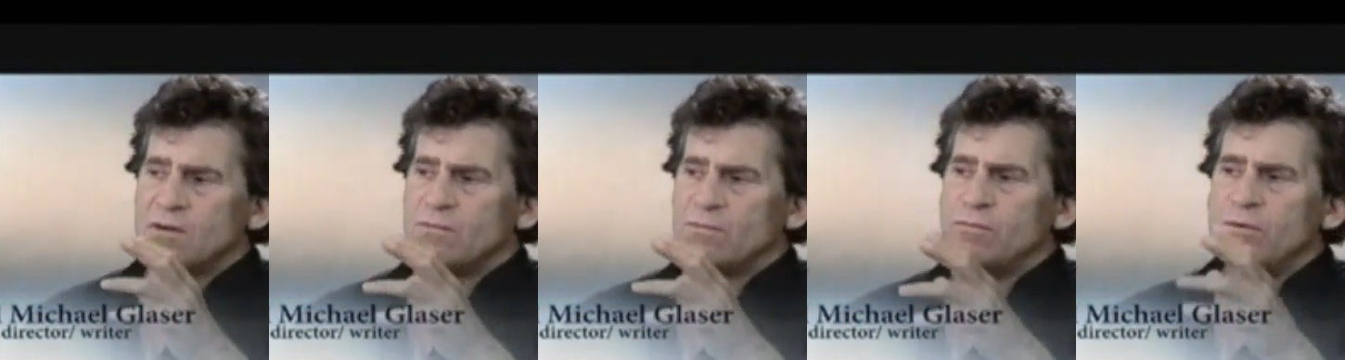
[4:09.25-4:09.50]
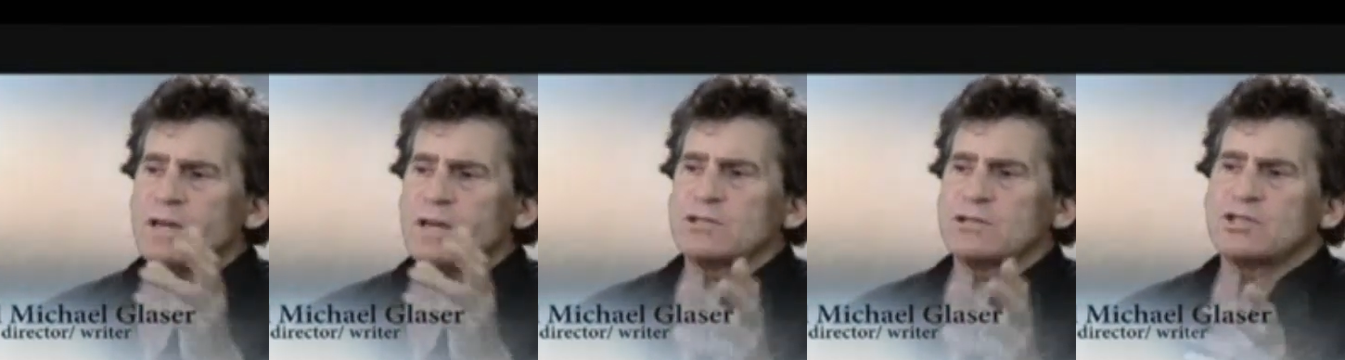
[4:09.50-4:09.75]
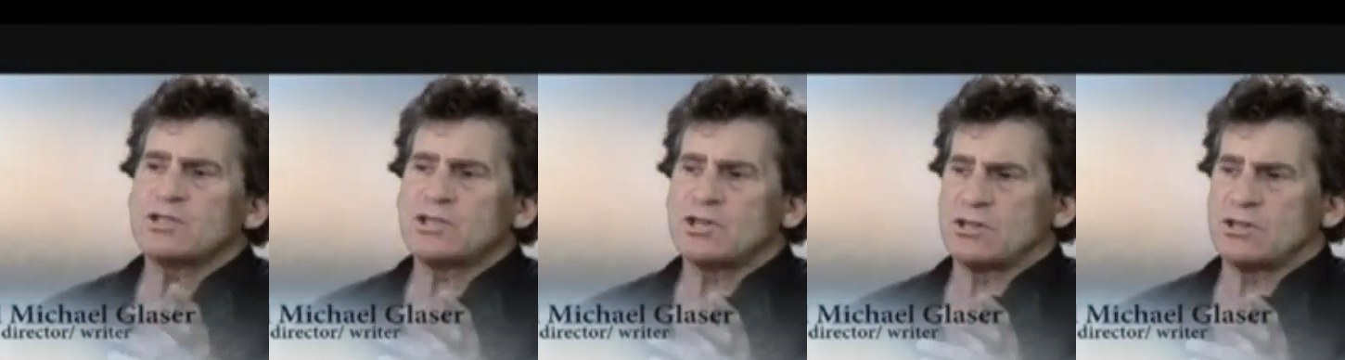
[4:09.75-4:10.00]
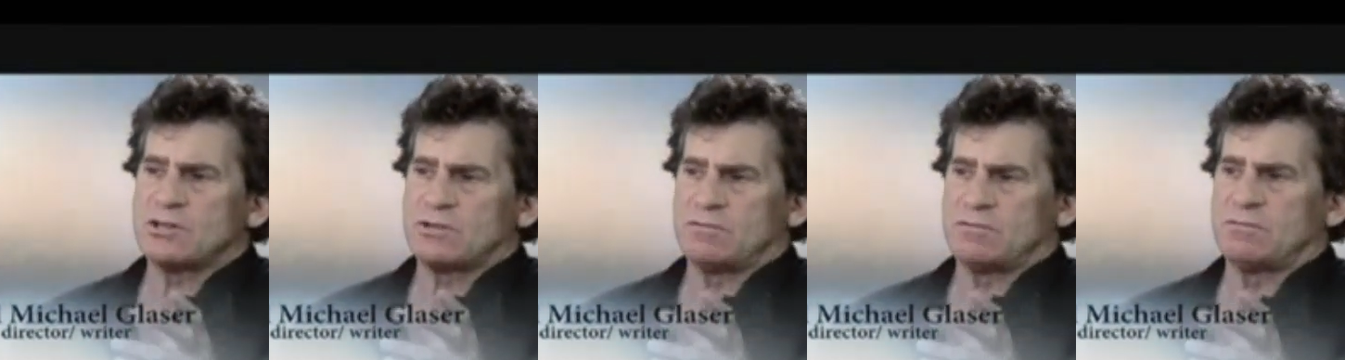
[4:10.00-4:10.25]

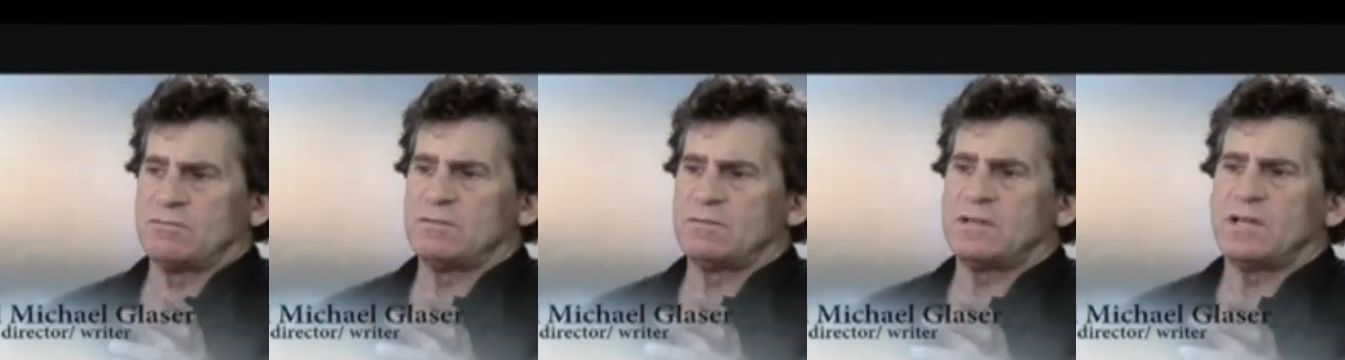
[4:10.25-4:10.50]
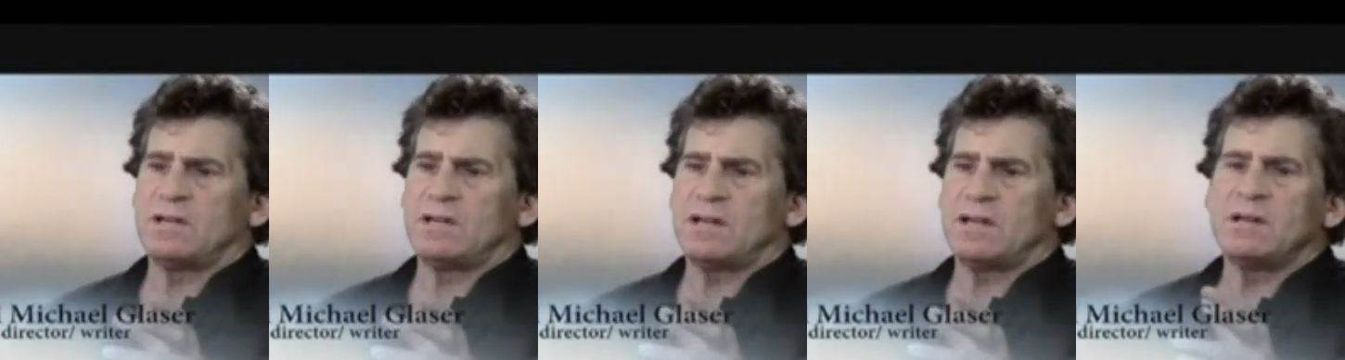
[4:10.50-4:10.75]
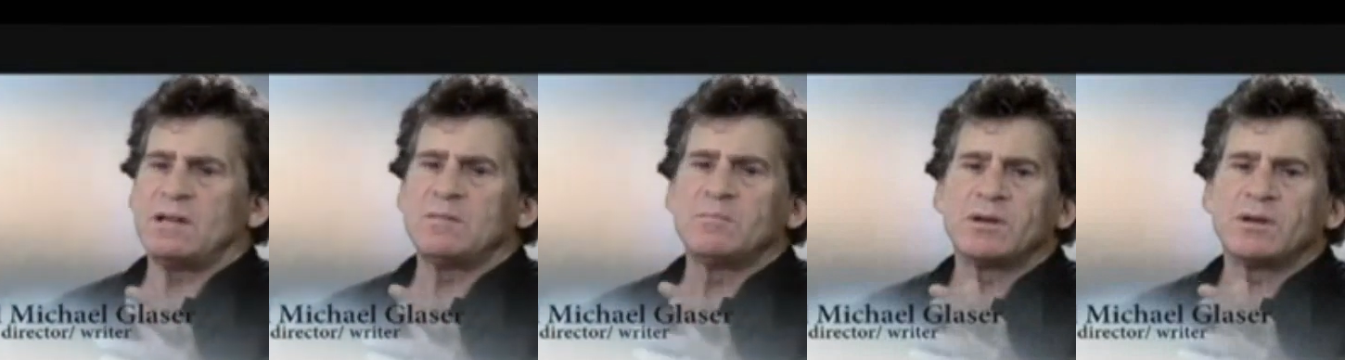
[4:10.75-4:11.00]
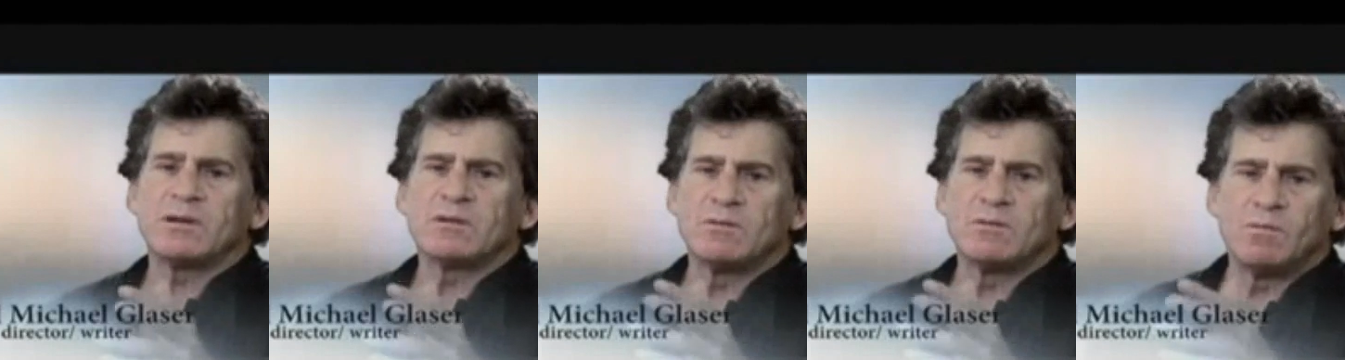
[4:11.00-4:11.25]
rich that
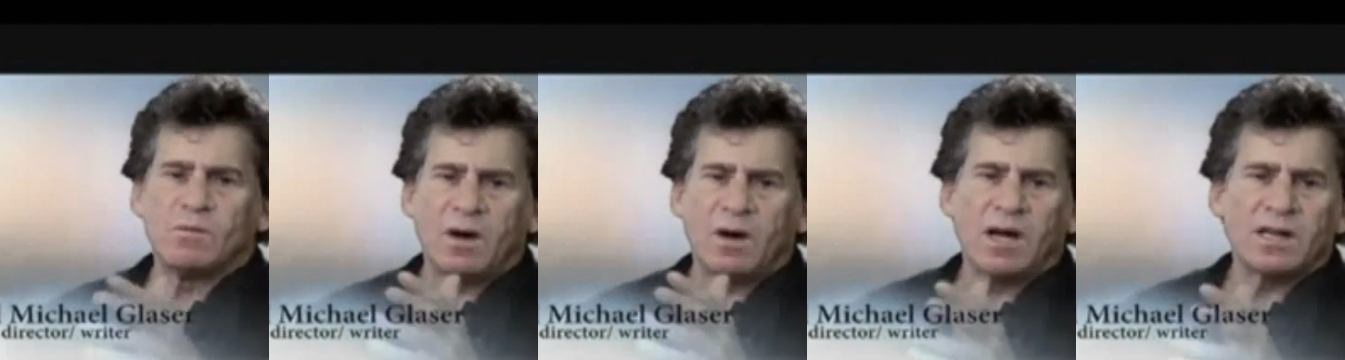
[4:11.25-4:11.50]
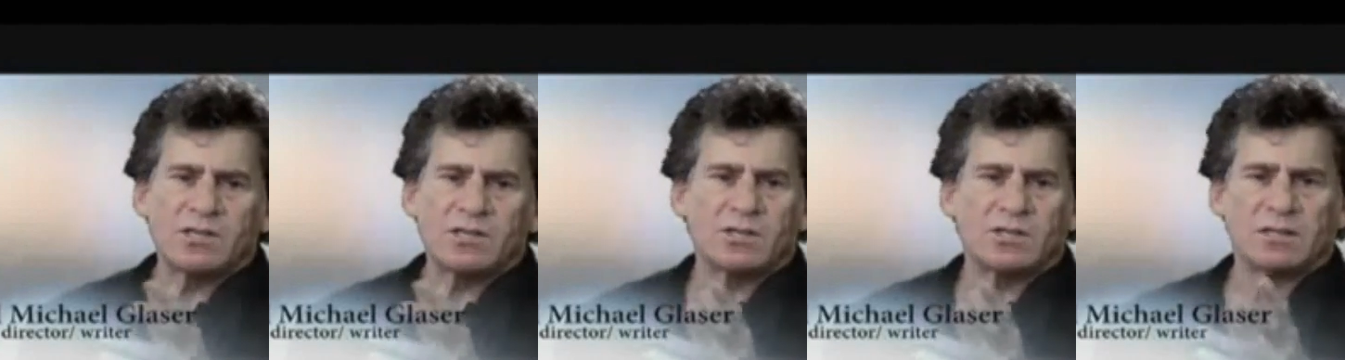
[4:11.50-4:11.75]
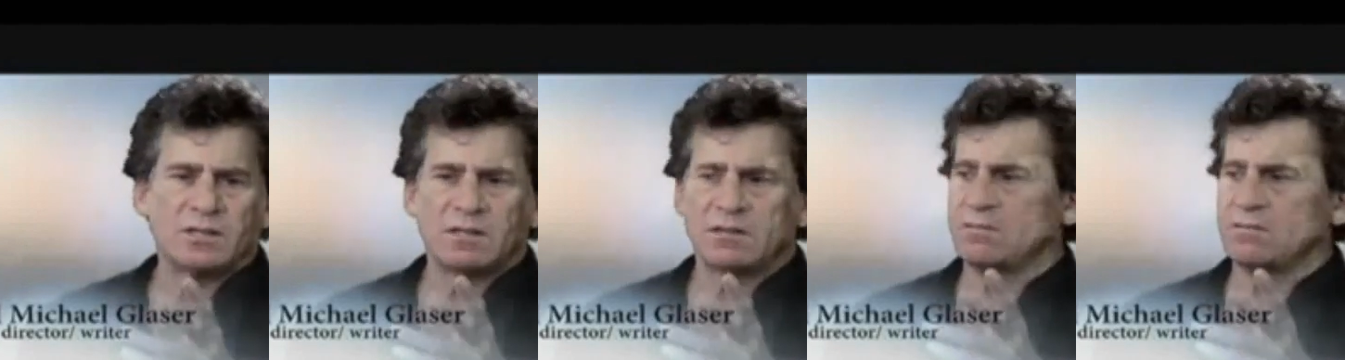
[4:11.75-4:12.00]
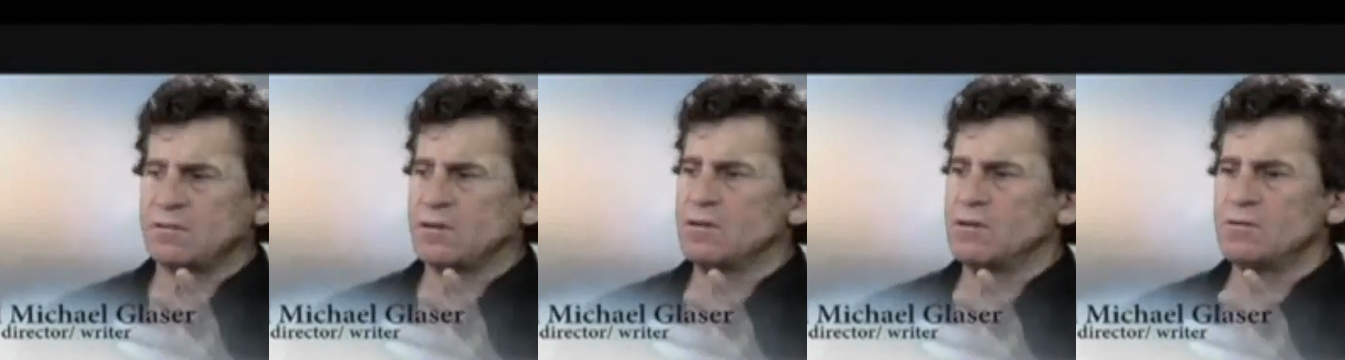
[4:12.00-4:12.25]
anybody could watch it
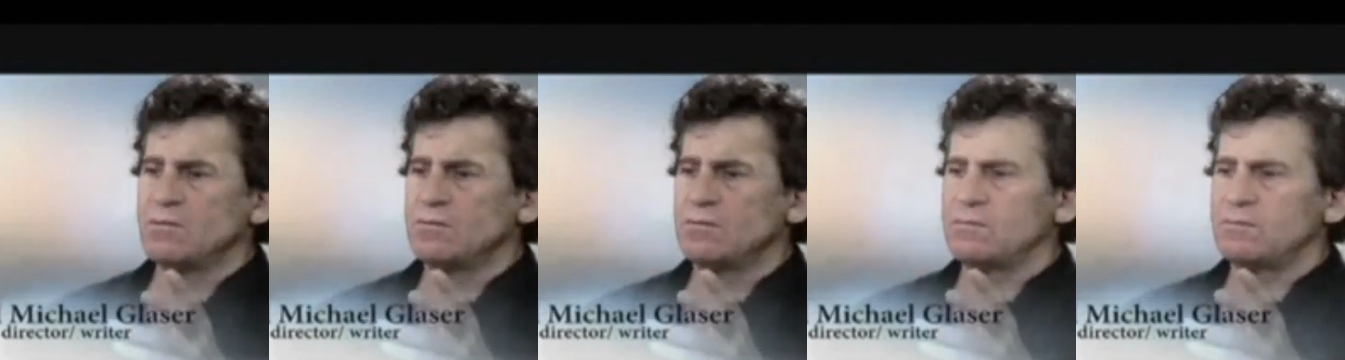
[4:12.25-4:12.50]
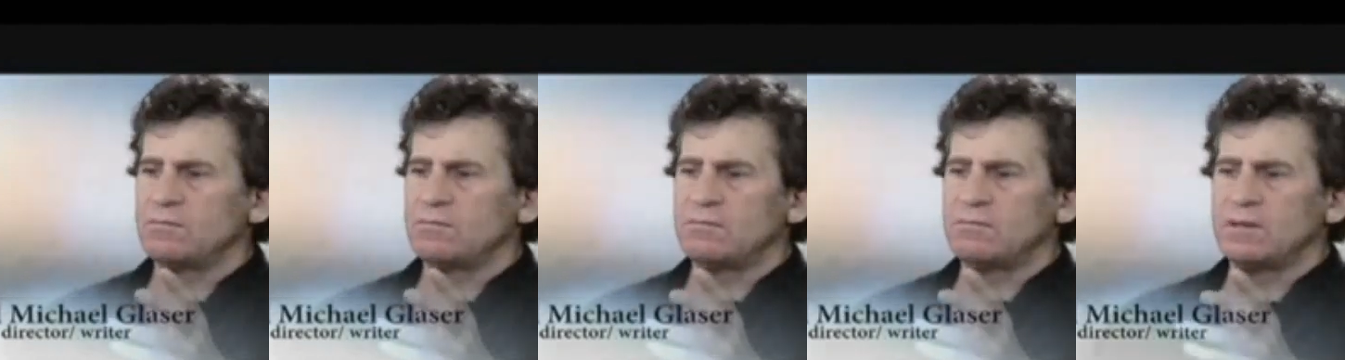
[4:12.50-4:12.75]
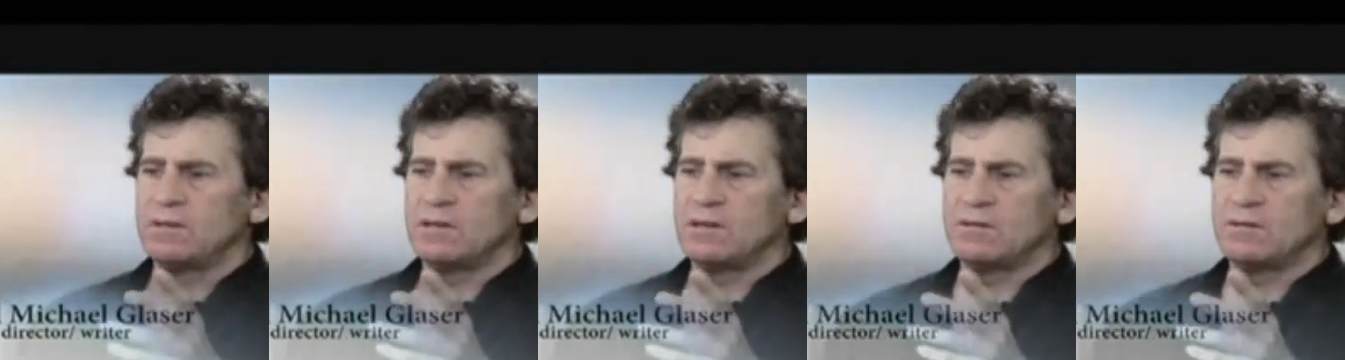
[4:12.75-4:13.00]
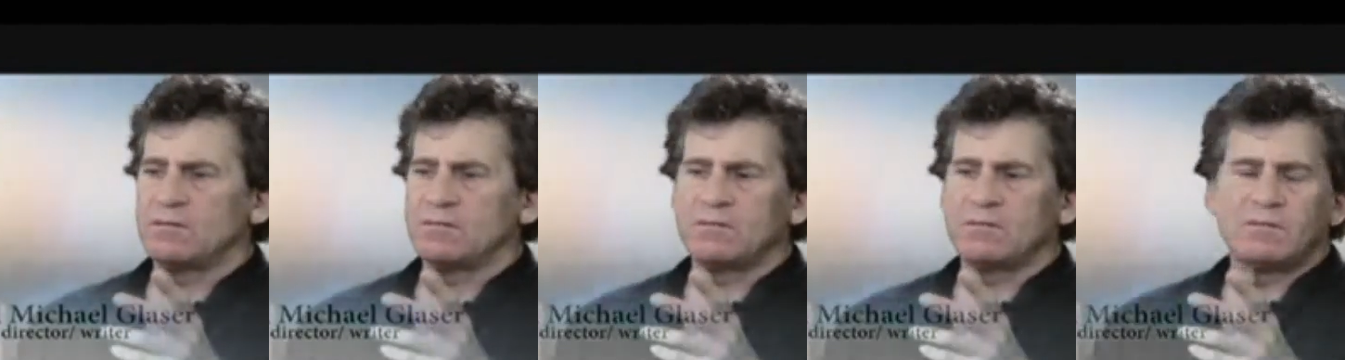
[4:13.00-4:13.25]
and go, you
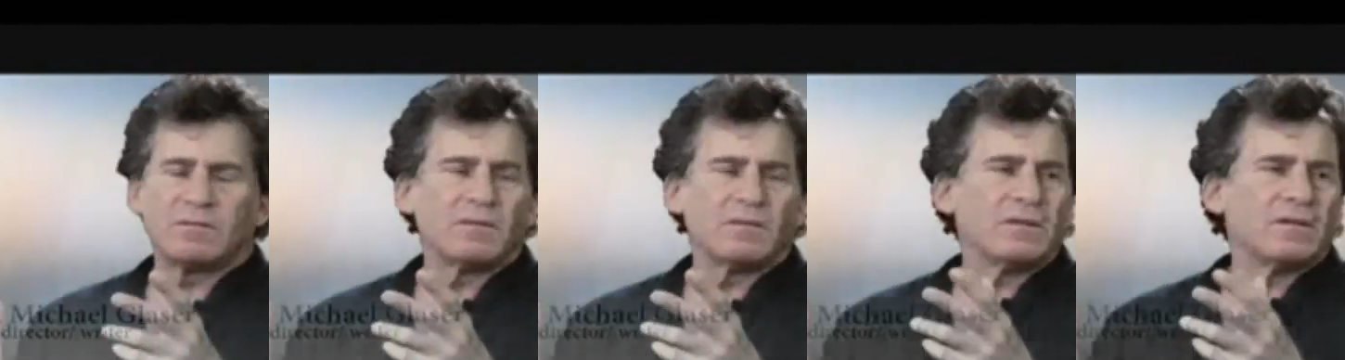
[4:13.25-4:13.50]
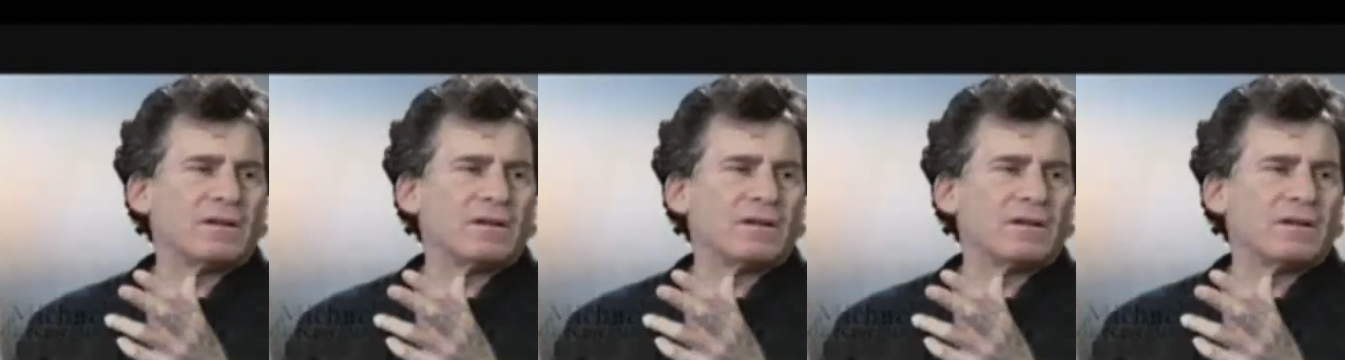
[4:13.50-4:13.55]
know,